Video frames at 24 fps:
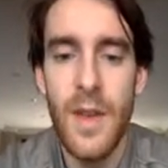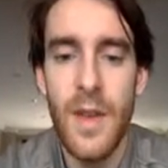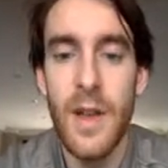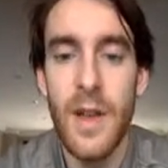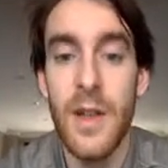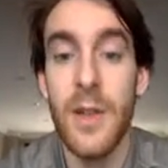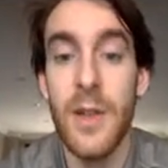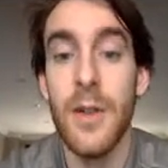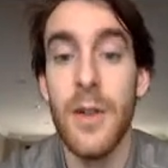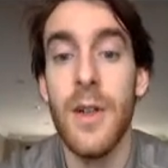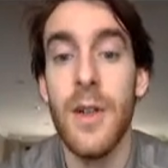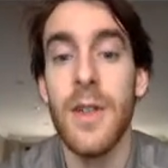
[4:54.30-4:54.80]

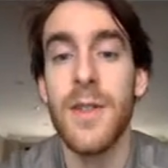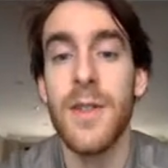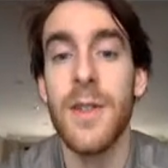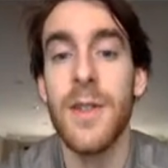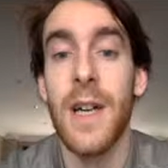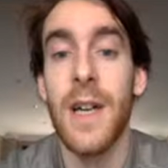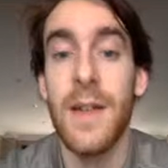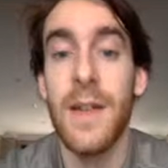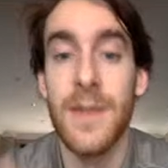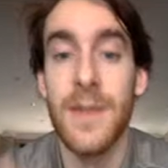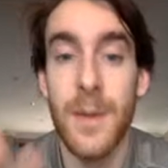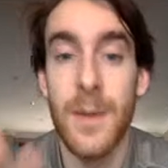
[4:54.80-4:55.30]
you'll also
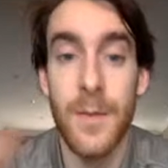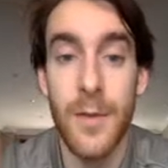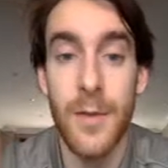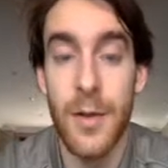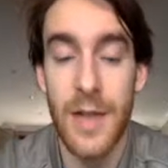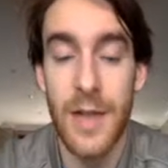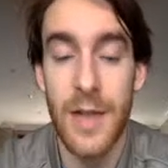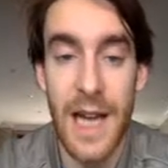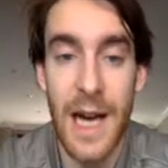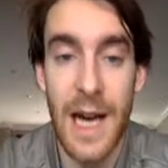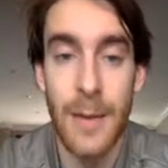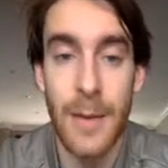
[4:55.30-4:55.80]
have some
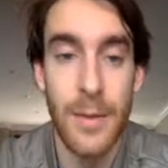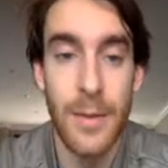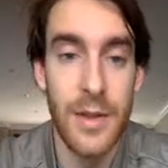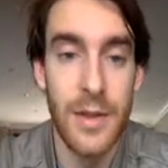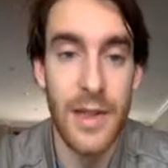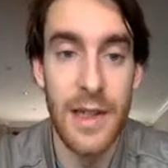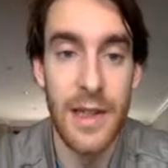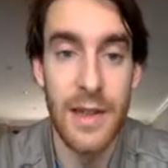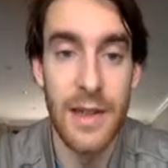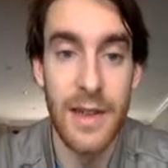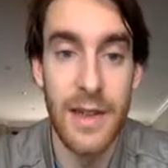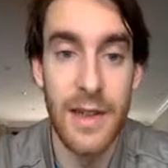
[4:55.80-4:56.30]

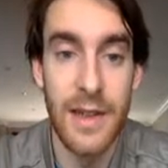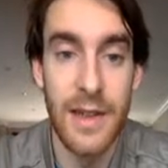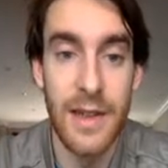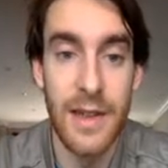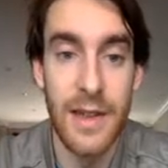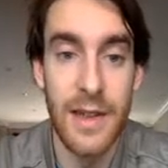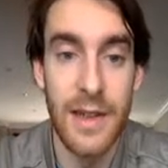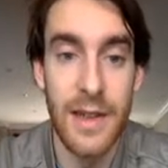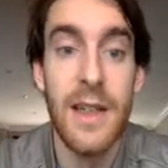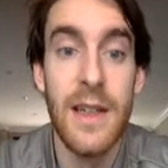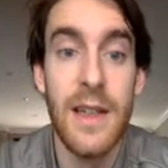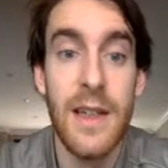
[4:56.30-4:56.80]
vocabulary
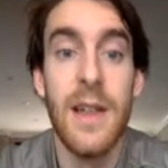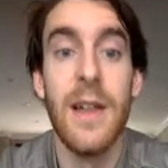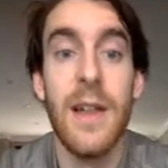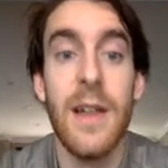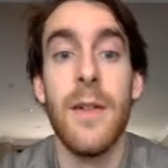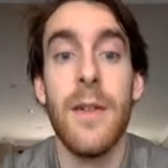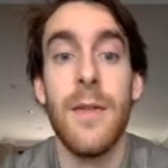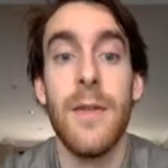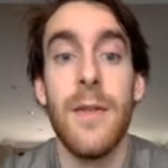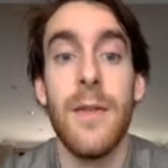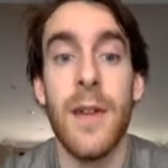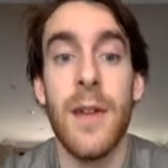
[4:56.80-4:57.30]

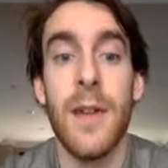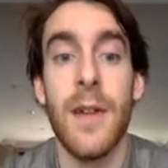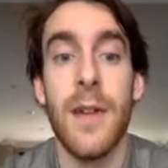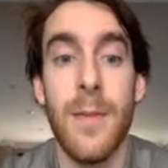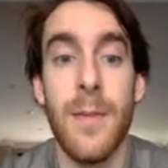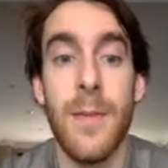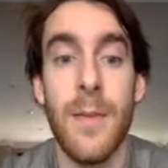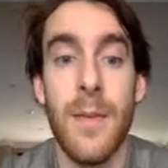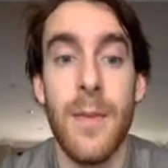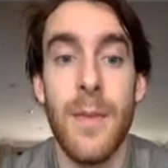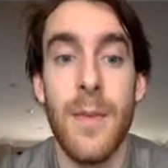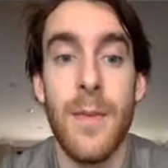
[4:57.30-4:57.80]

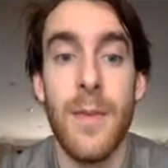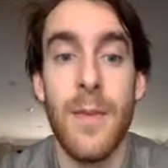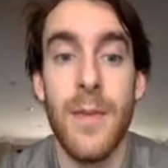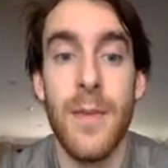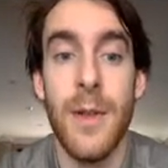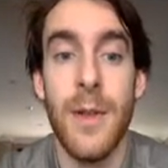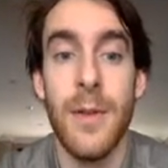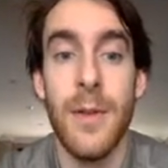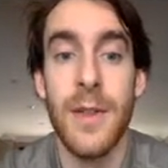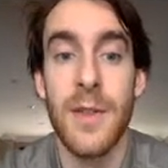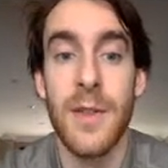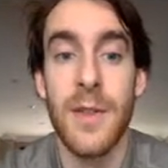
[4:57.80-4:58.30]
from
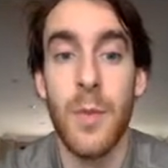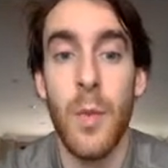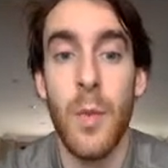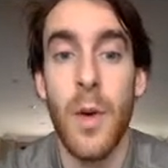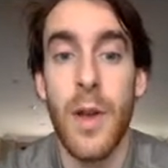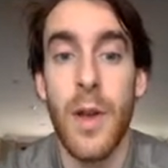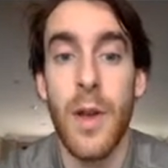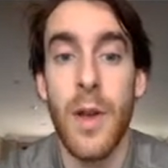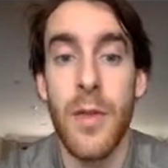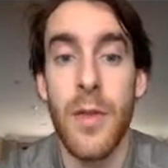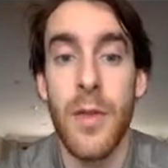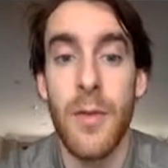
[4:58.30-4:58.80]
units
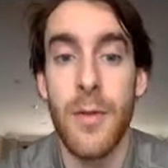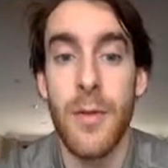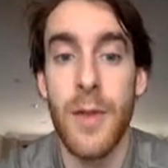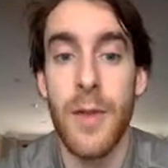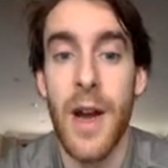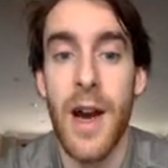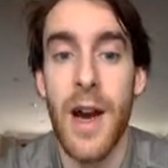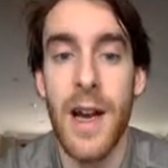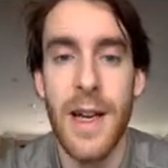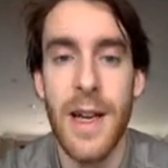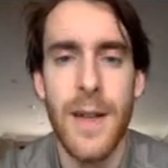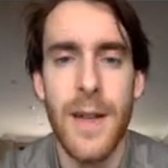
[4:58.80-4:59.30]
1 through
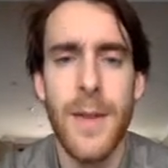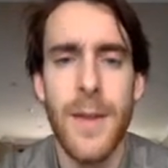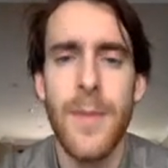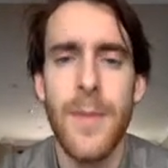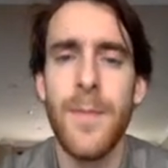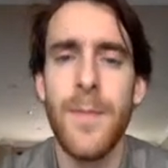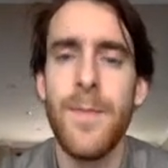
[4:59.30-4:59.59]
9